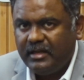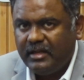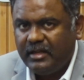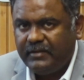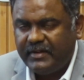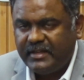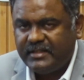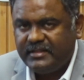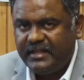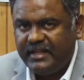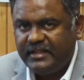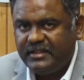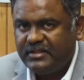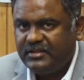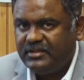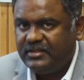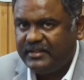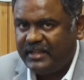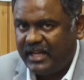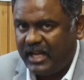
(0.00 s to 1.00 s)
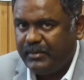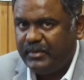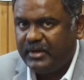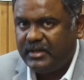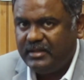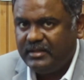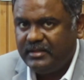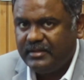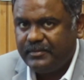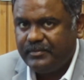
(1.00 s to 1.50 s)
if I say this
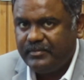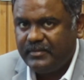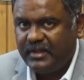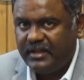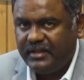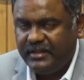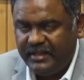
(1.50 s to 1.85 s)
camera?